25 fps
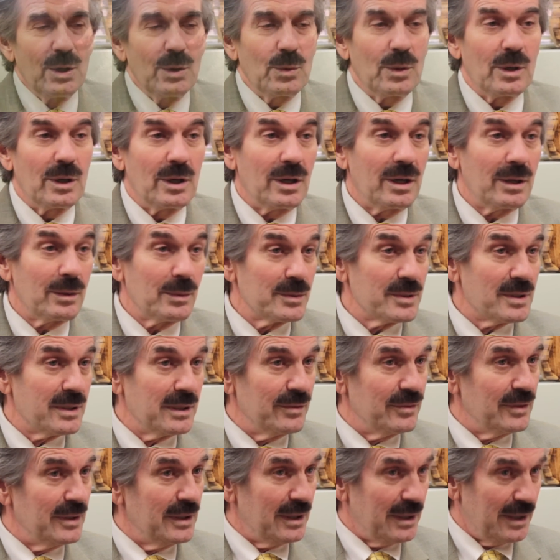Well, heartworms
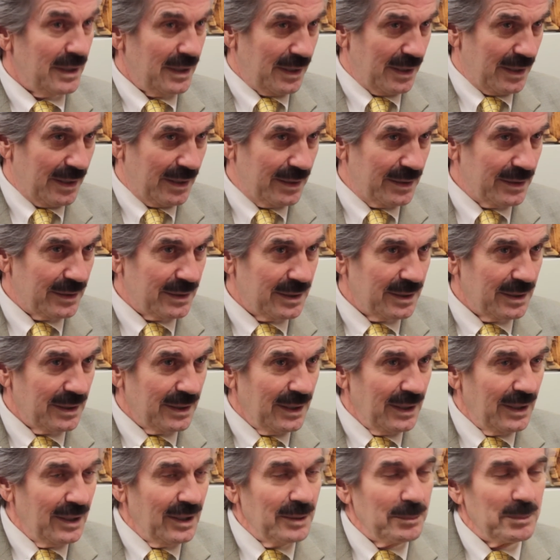live in the heart,
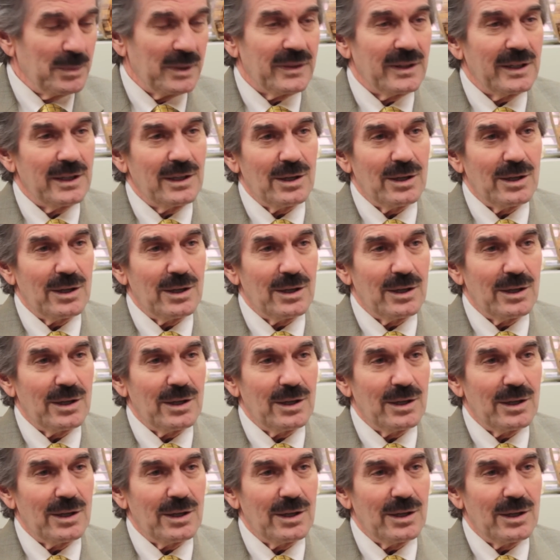but